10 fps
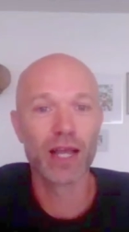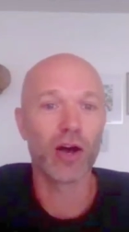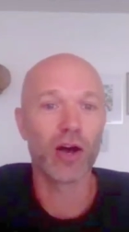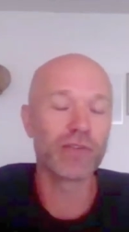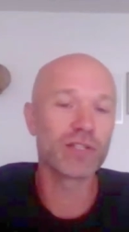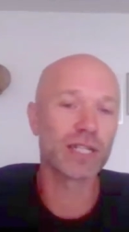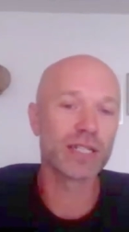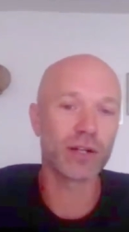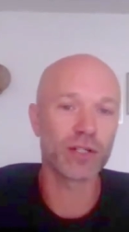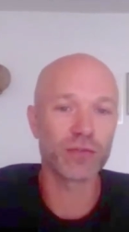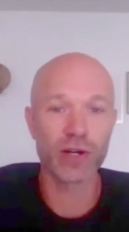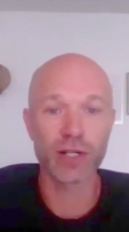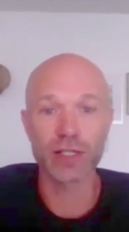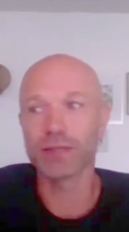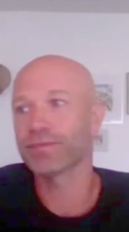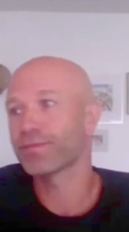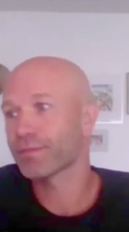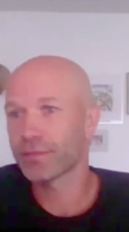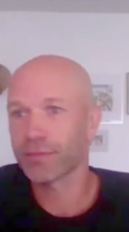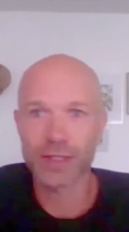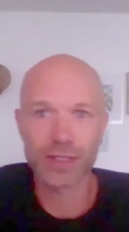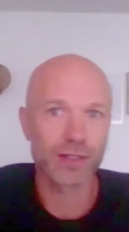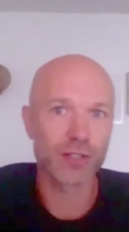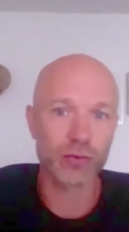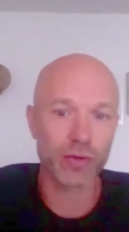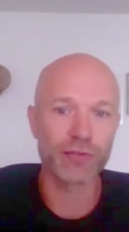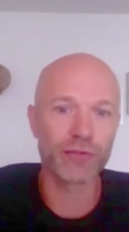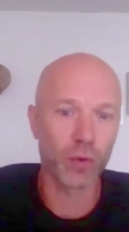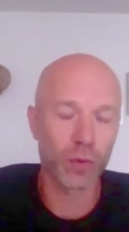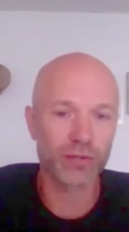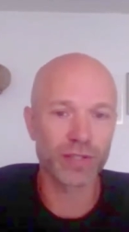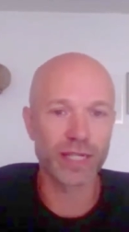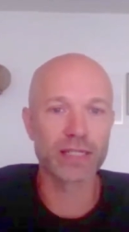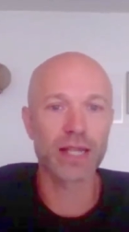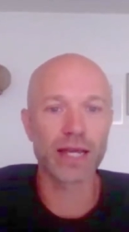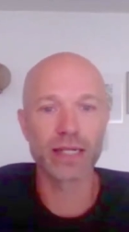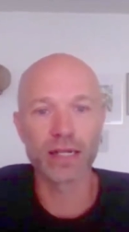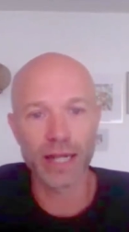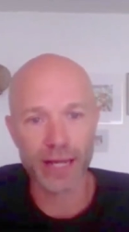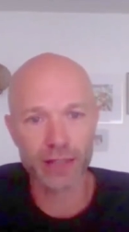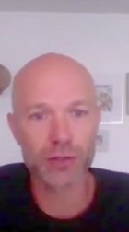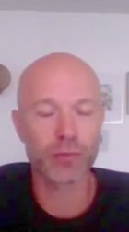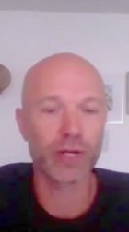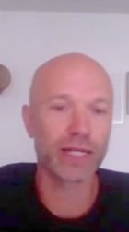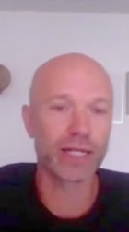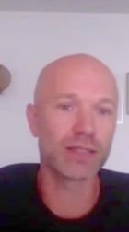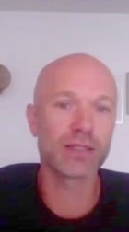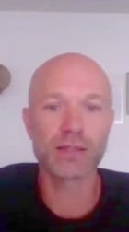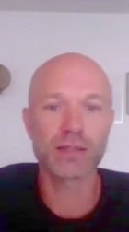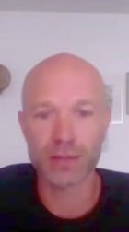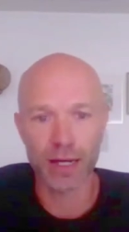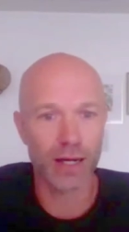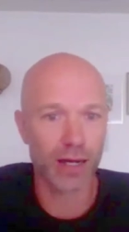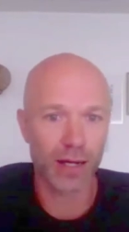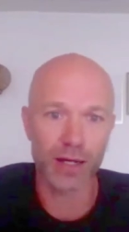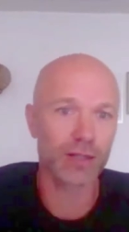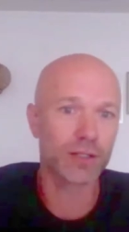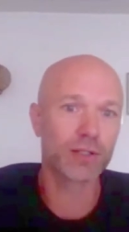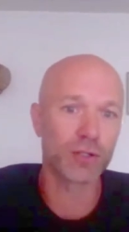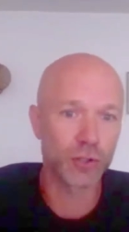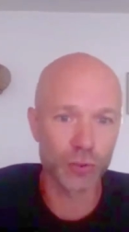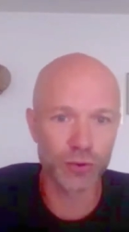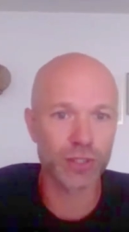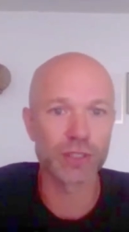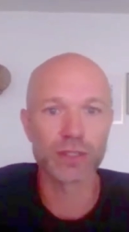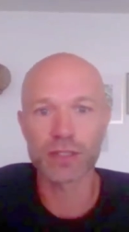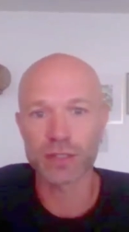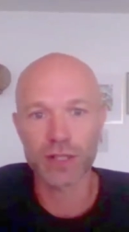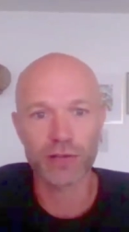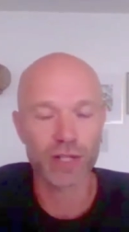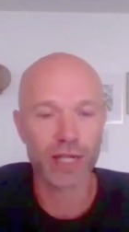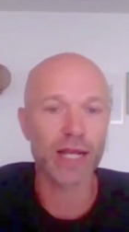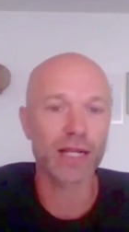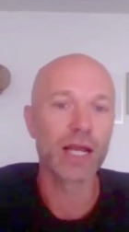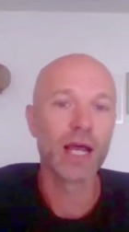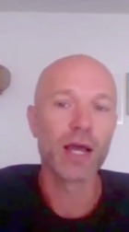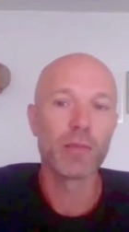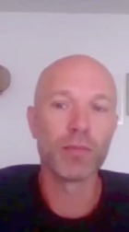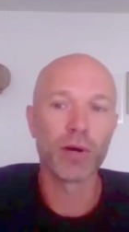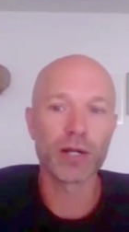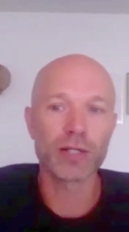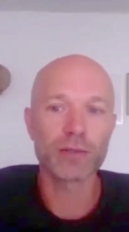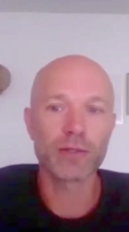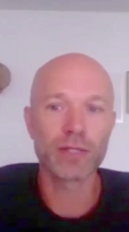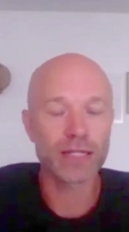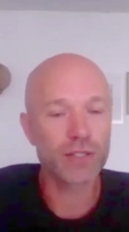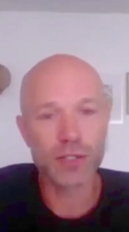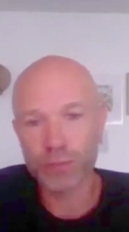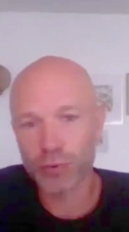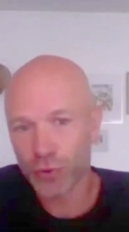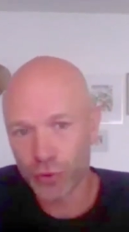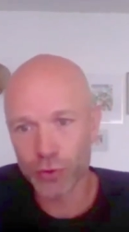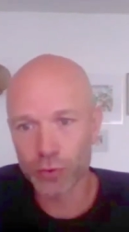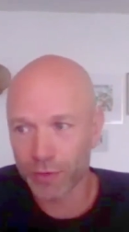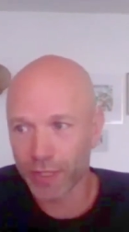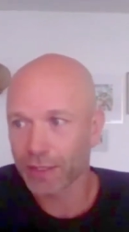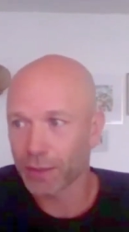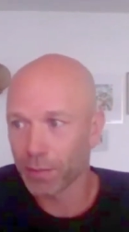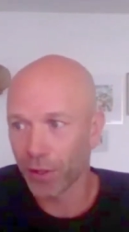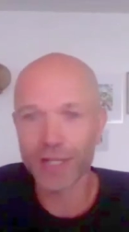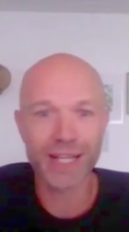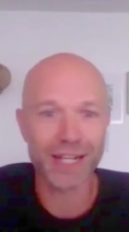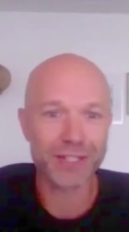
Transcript: Obviously, there is very straightforward things like little ankle sprains, uh, contusions, and stuff like that. But let's just presume that the body gets